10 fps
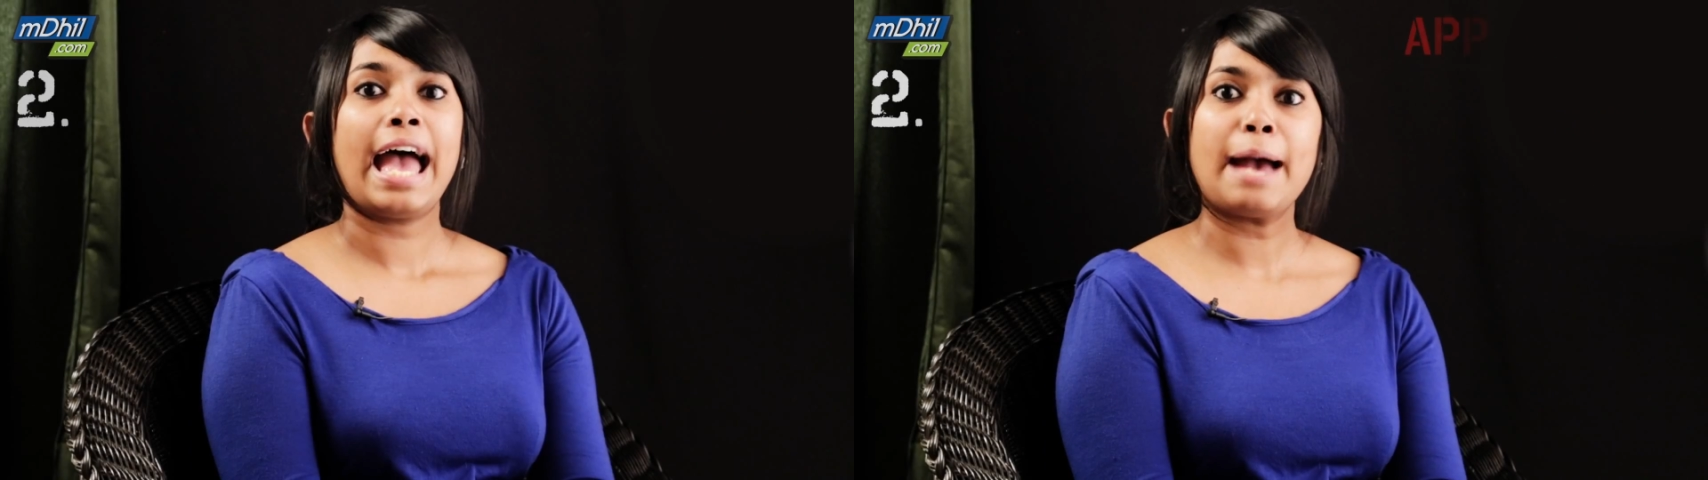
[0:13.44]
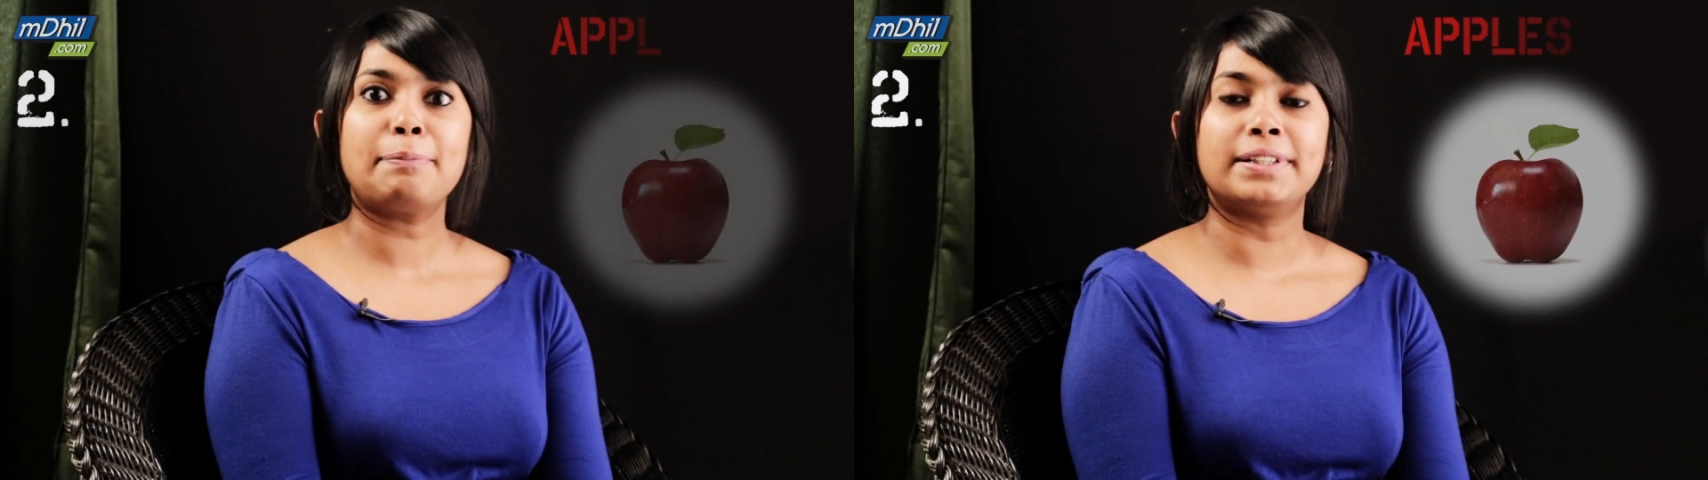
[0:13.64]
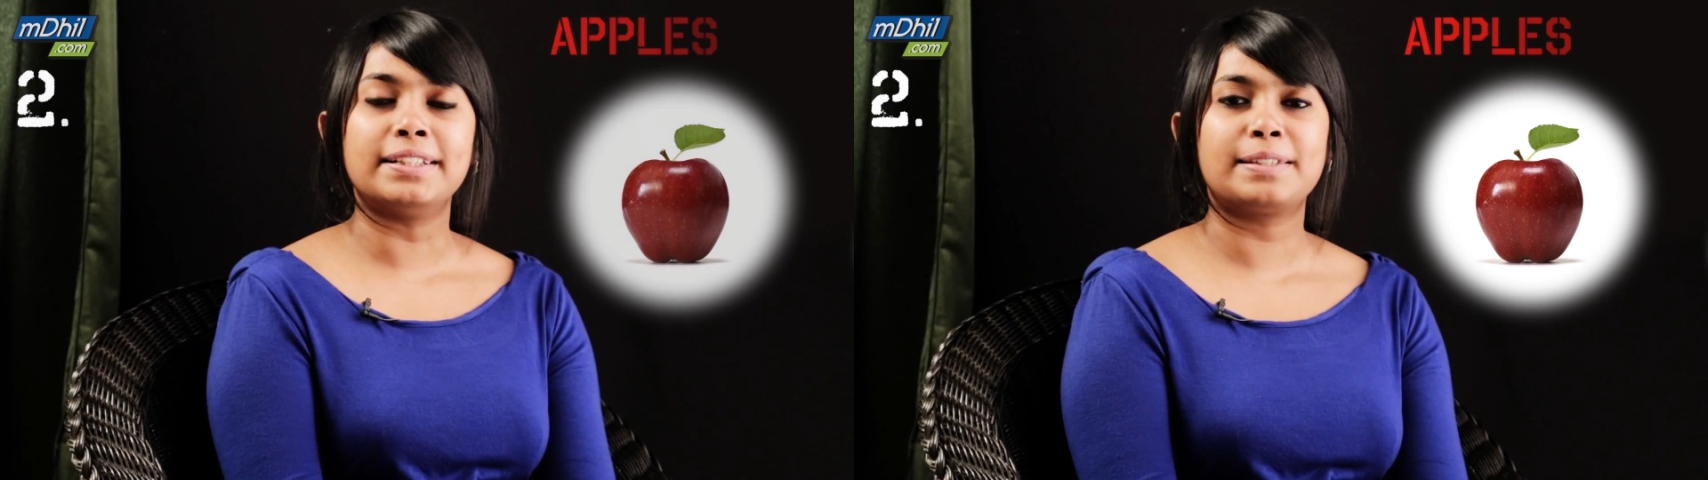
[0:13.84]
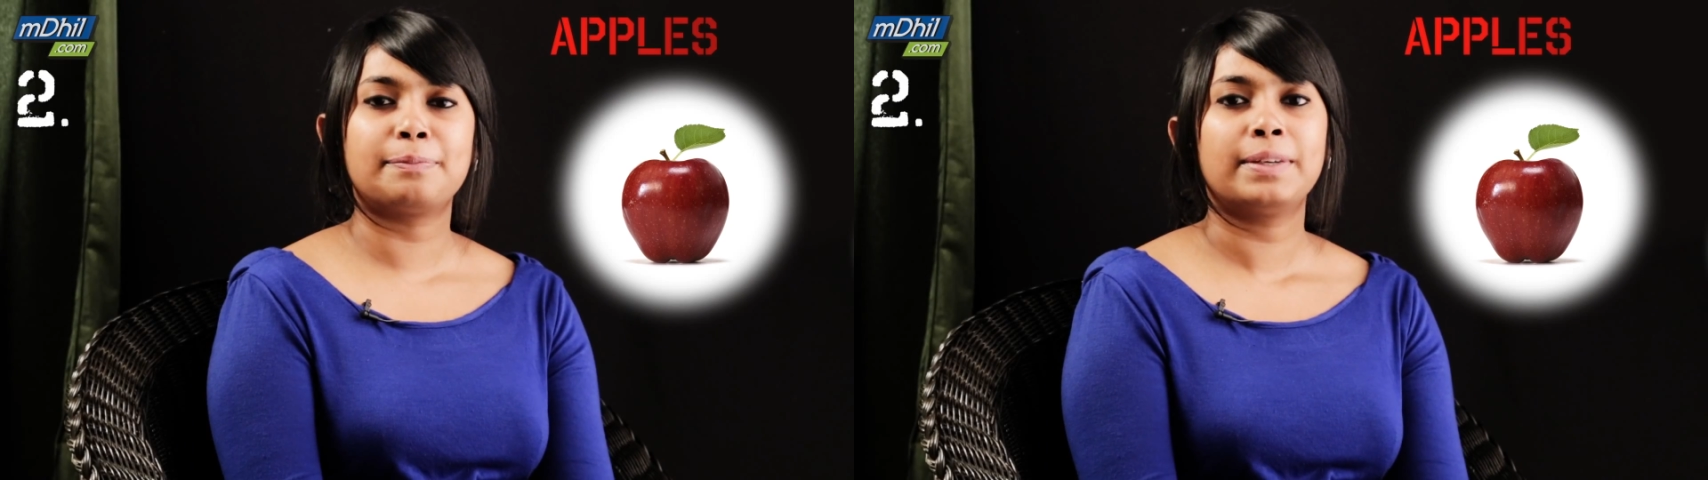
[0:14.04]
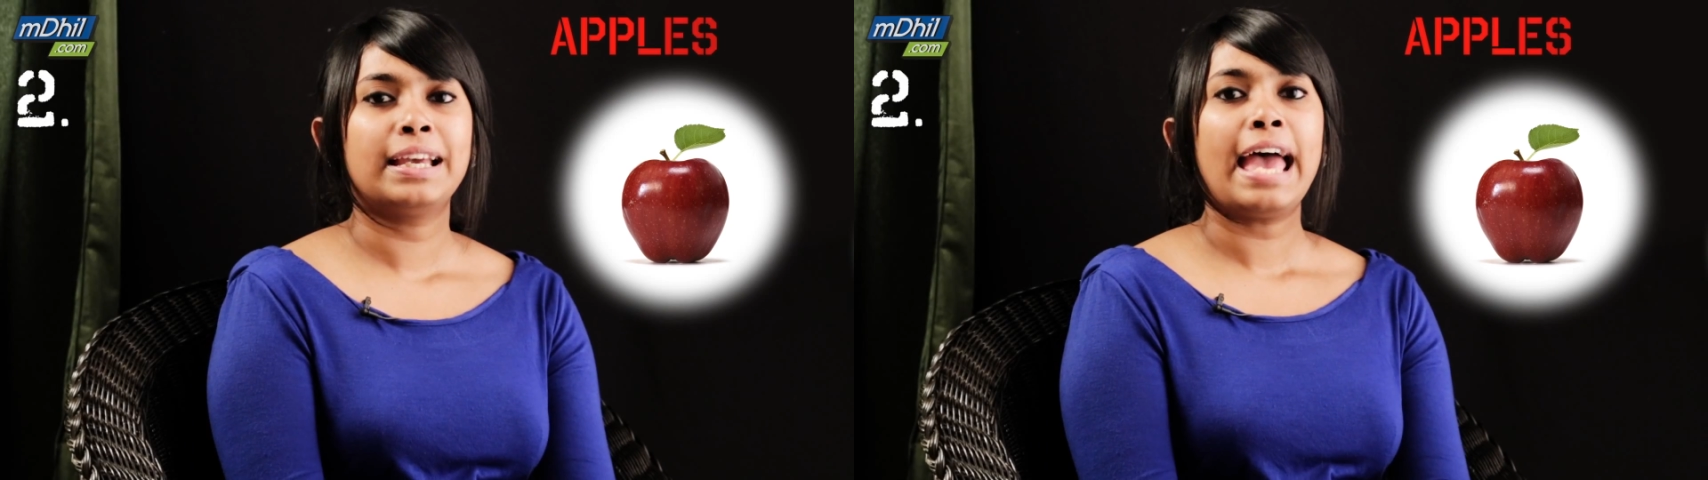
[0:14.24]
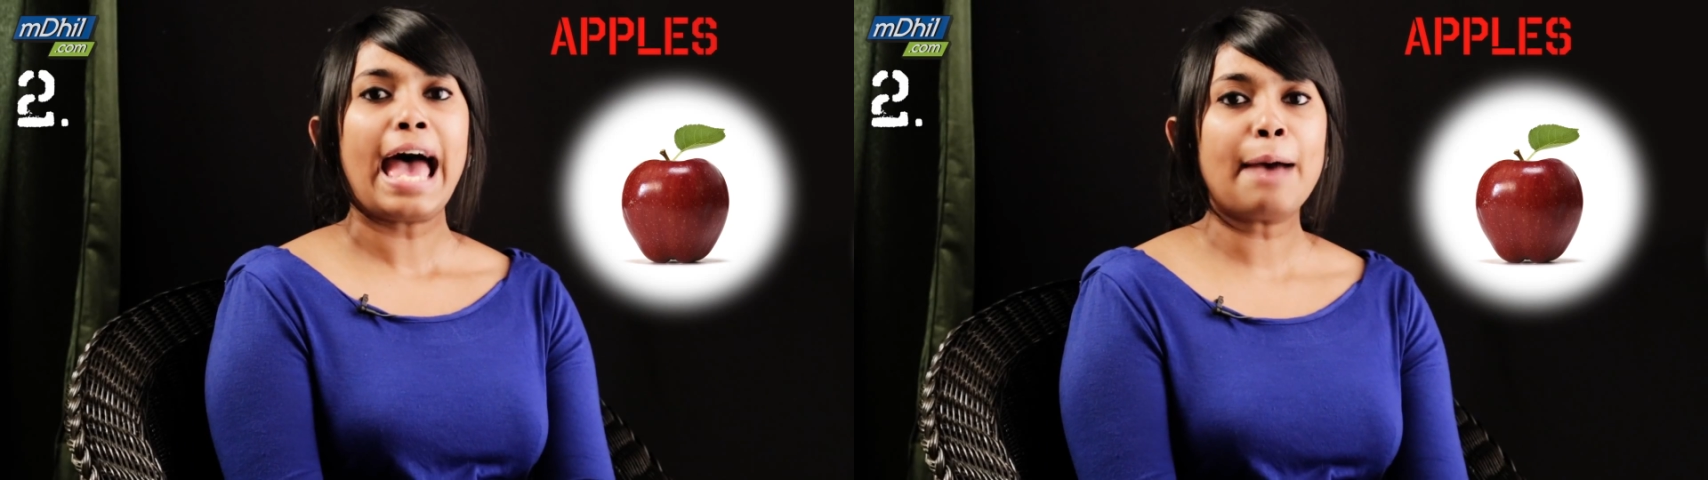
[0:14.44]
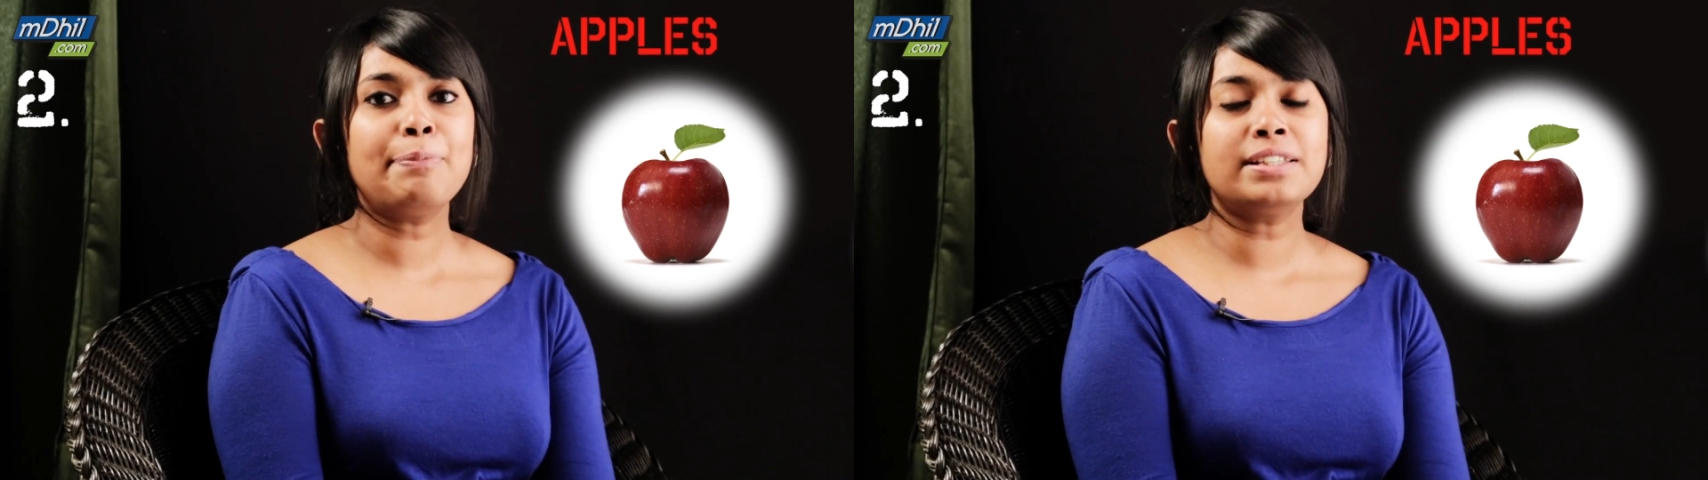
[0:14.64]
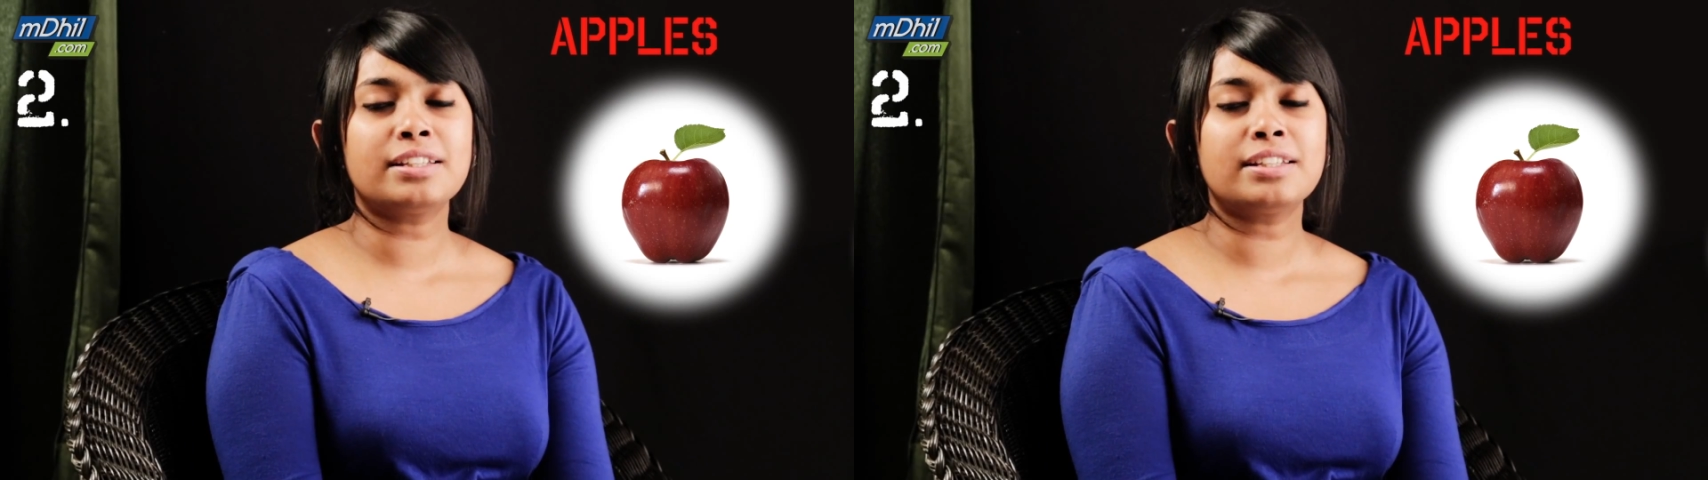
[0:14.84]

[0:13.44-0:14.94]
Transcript: Apples. Apples